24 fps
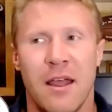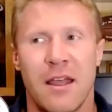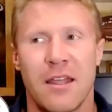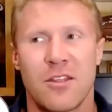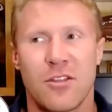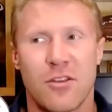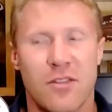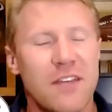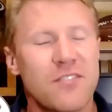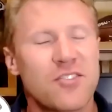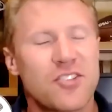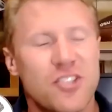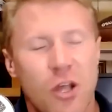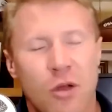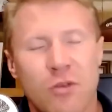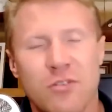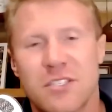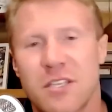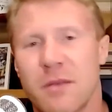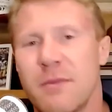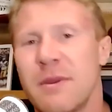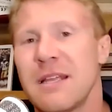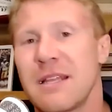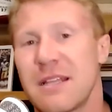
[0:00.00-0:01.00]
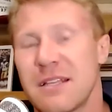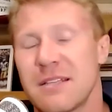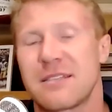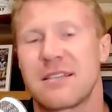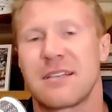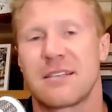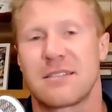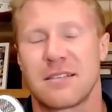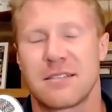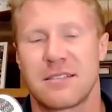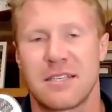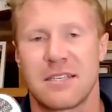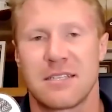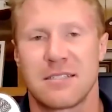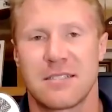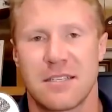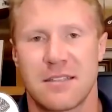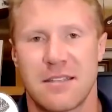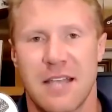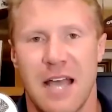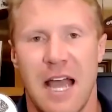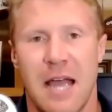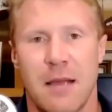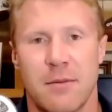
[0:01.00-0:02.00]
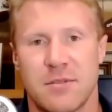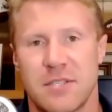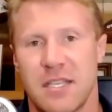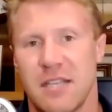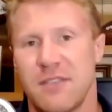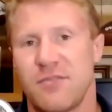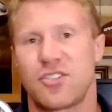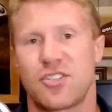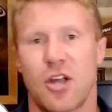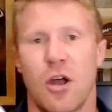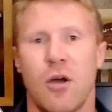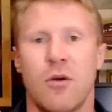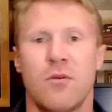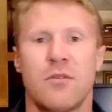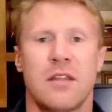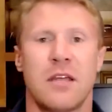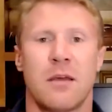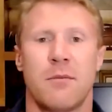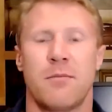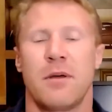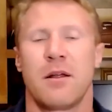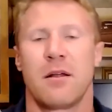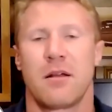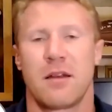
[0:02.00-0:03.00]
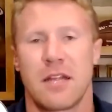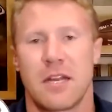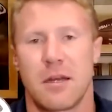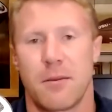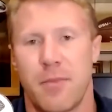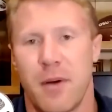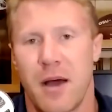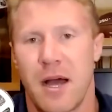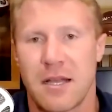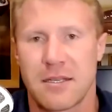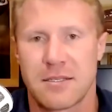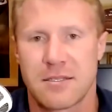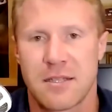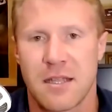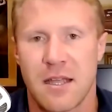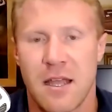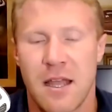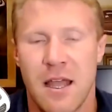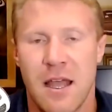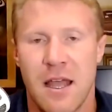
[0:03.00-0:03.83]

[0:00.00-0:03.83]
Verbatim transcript: You know, they've shown some inconsistencies at times. They've shown the ability to bust.